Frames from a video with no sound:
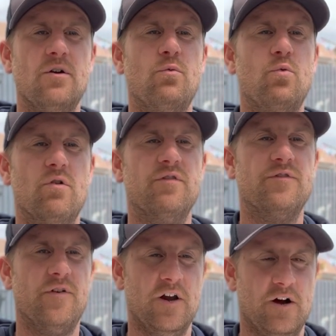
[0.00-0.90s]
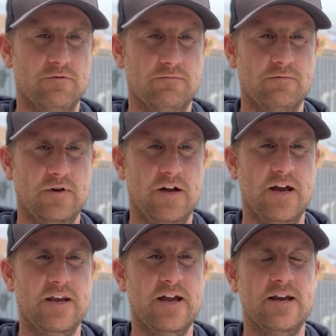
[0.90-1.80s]
will follow
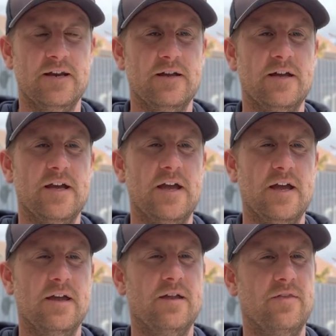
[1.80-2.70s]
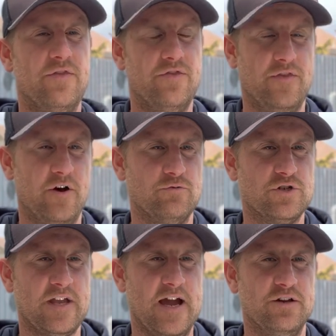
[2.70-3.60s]
and then those
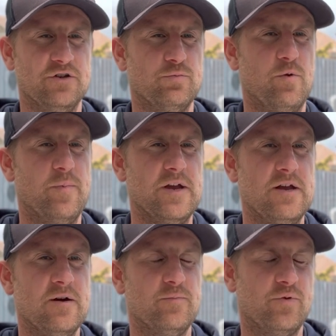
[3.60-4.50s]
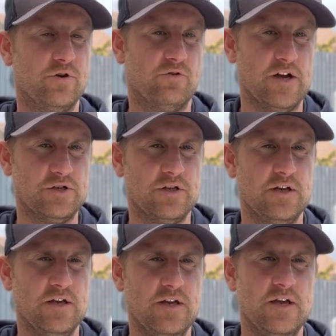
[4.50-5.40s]
standards will be progressed.
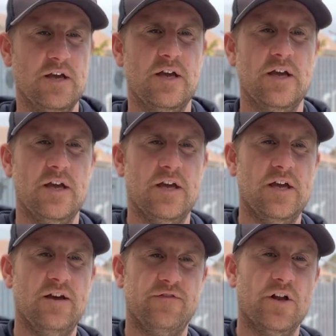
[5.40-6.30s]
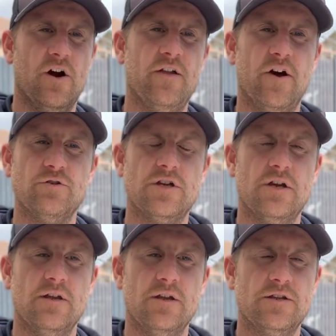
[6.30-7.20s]
If you like those
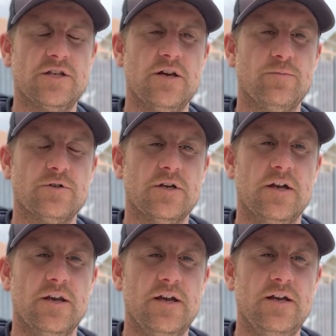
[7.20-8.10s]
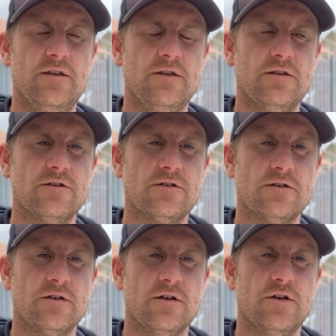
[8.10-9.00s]
tips and
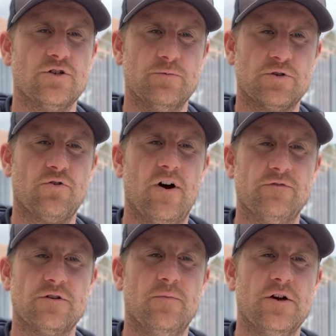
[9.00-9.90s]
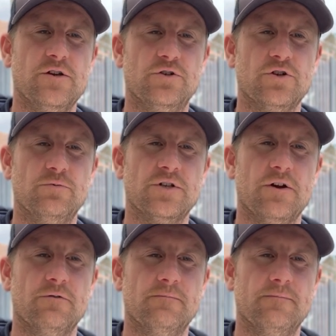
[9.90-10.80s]
hints, subscribe to my YouTube channel.